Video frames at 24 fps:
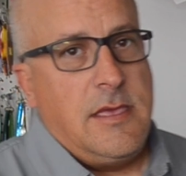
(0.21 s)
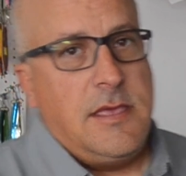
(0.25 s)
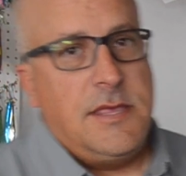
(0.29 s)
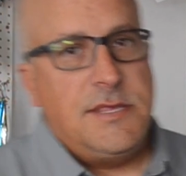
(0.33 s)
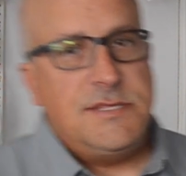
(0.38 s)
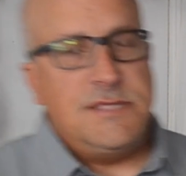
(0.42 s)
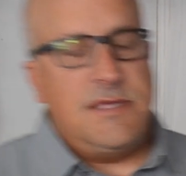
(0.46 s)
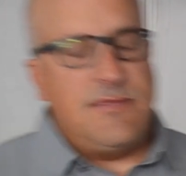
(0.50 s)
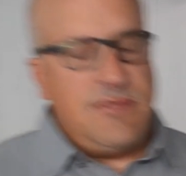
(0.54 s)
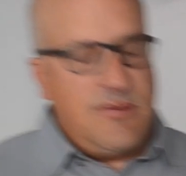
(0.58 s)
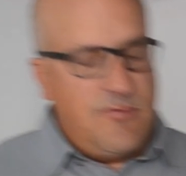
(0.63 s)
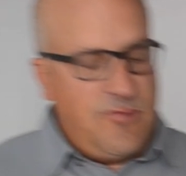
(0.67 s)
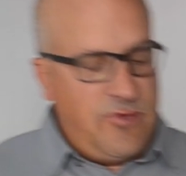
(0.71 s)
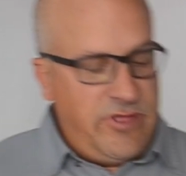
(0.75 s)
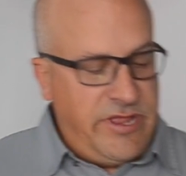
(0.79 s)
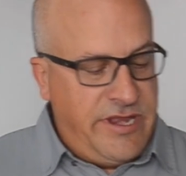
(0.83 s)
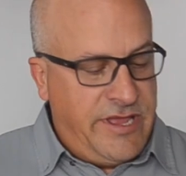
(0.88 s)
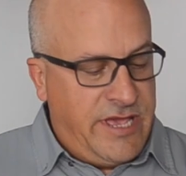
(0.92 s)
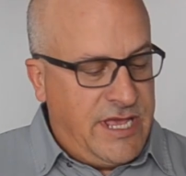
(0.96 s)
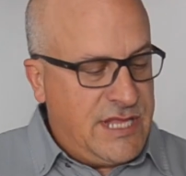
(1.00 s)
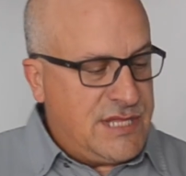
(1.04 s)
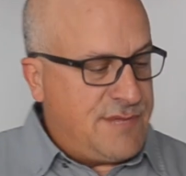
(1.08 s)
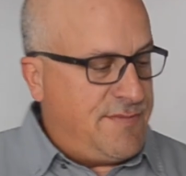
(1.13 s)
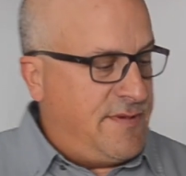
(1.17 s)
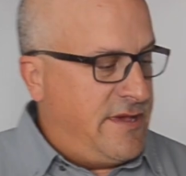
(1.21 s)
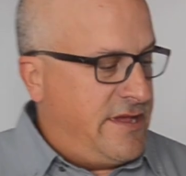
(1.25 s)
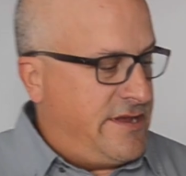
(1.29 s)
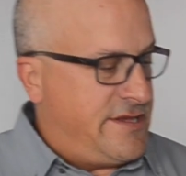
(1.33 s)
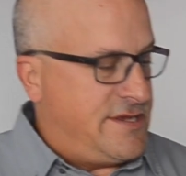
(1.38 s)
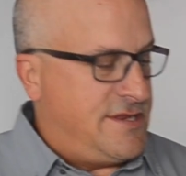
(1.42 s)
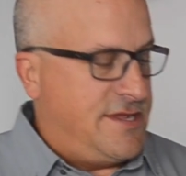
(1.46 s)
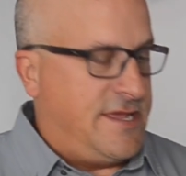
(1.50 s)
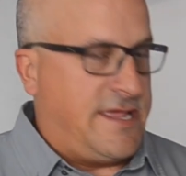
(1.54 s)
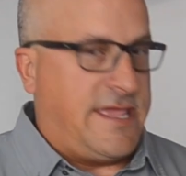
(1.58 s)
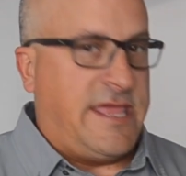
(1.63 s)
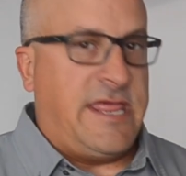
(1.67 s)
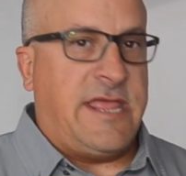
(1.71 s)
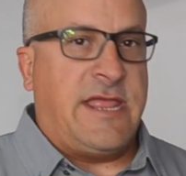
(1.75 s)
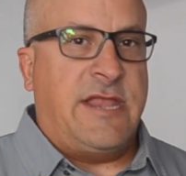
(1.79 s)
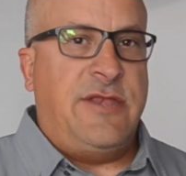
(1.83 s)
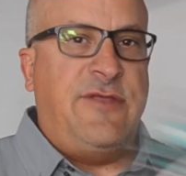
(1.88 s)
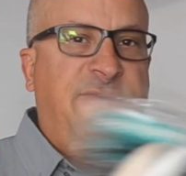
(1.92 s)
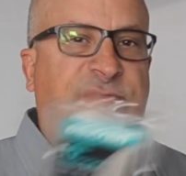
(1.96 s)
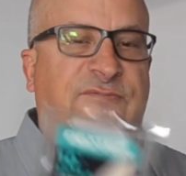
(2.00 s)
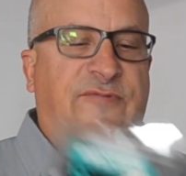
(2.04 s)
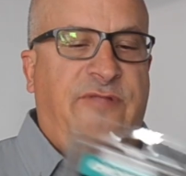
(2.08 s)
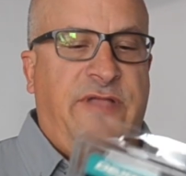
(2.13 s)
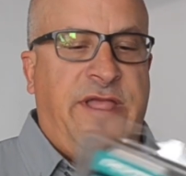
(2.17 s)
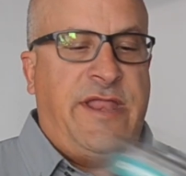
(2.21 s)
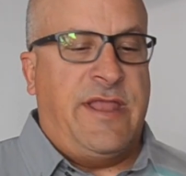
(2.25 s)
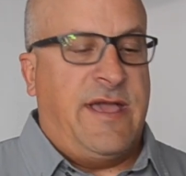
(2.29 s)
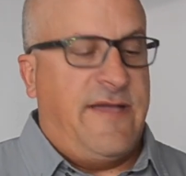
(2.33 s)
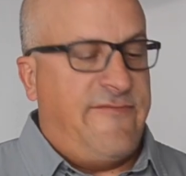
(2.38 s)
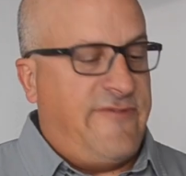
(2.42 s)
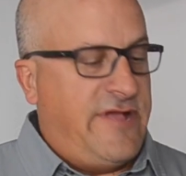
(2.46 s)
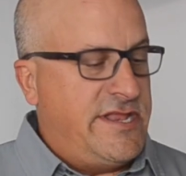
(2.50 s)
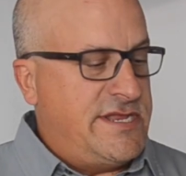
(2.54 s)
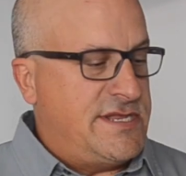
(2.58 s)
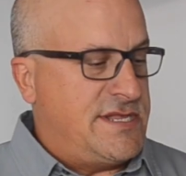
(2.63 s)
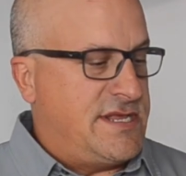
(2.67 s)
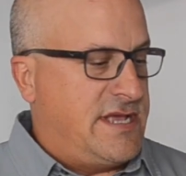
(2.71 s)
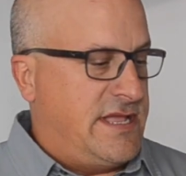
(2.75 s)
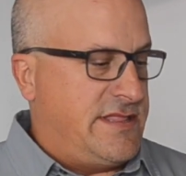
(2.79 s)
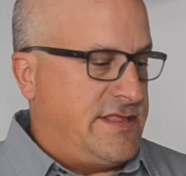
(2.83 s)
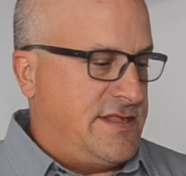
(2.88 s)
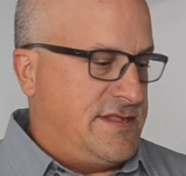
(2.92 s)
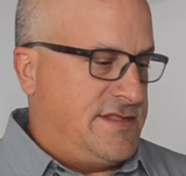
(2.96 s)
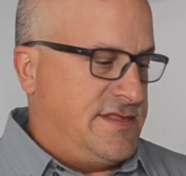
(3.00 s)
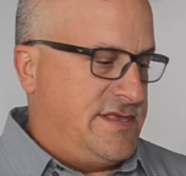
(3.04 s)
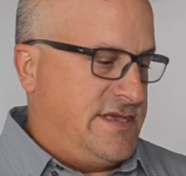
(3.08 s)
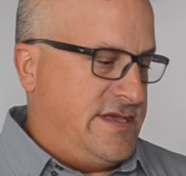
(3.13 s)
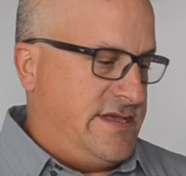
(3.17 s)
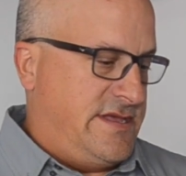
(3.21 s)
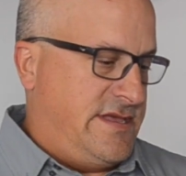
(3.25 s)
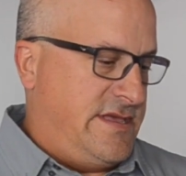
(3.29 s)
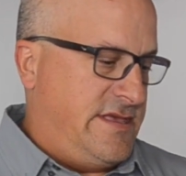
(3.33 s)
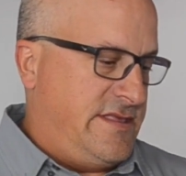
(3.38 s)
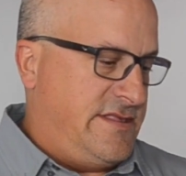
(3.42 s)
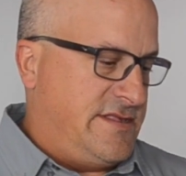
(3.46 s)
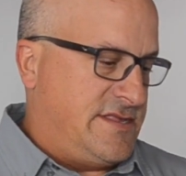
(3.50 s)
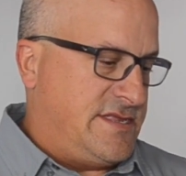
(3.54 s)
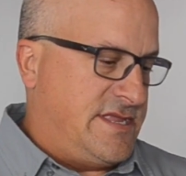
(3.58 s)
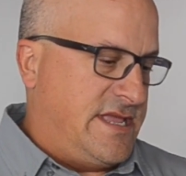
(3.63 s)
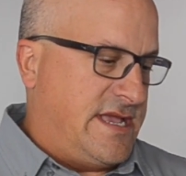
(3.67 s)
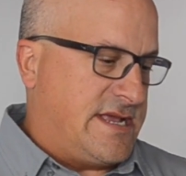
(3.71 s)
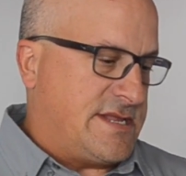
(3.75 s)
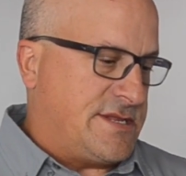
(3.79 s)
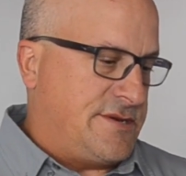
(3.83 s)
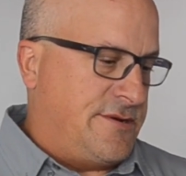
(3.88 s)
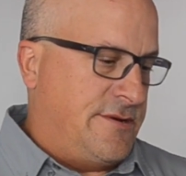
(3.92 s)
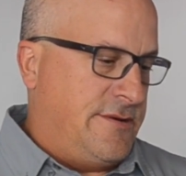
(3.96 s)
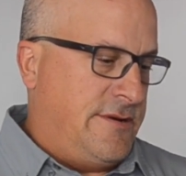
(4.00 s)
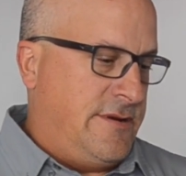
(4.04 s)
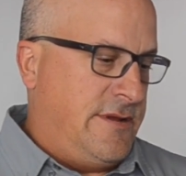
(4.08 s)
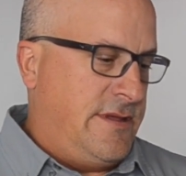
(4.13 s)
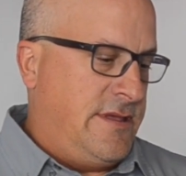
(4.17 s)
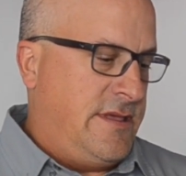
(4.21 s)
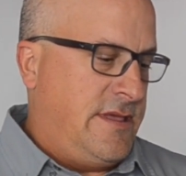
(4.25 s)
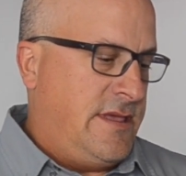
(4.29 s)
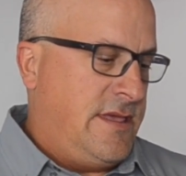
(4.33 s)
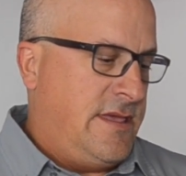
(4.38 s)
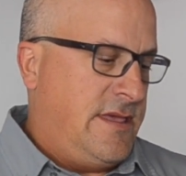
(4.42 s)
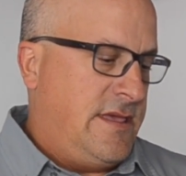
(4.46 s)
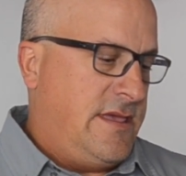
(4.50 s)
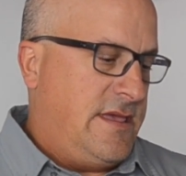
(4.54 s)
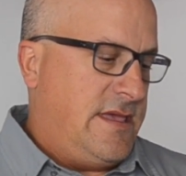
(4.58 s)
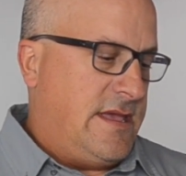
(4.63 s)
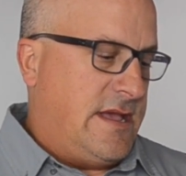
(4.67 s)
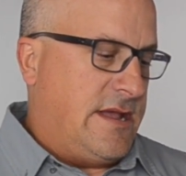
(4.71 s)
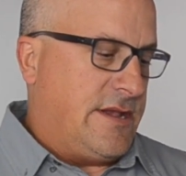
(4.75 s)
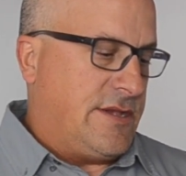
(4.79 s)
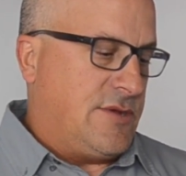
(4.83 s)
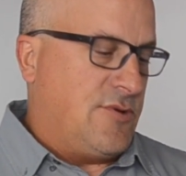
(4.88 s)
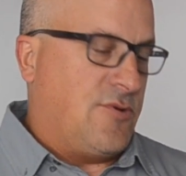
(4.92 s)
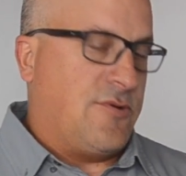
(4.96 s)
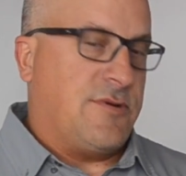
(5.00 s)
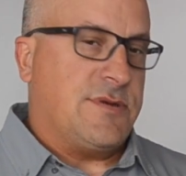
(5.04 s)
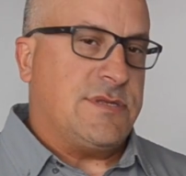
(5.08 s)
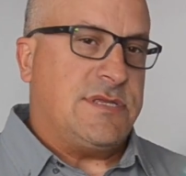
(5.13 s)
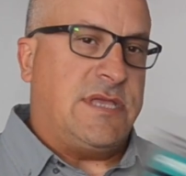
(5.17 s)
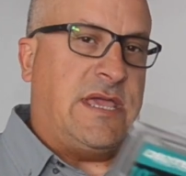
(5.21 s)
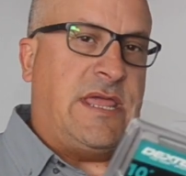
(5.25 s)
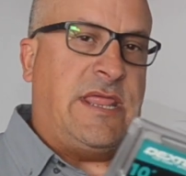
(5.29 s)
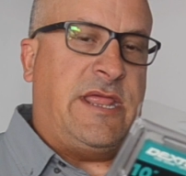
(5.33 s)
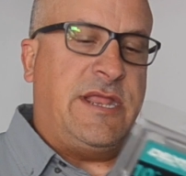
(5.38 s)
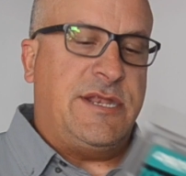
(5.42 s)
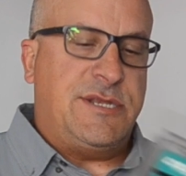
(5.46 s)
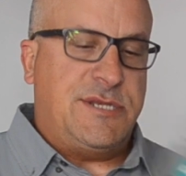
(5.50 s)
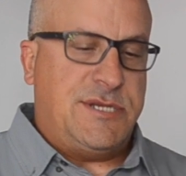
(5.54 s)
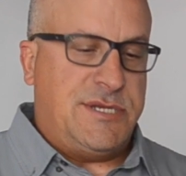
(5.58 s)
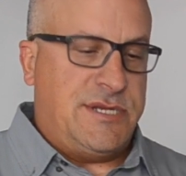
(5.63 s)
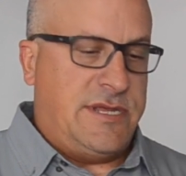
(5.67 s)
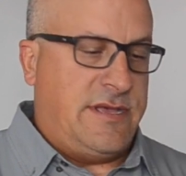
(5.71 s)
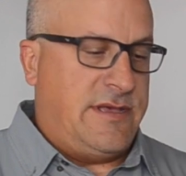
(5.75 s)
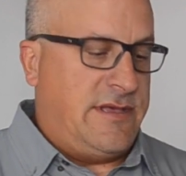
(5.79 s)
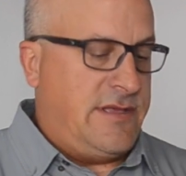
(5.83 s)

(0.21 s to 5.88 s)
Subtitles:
Something really nice about getting a new fillet knife. I just got this Dexter Outdoors 10-inch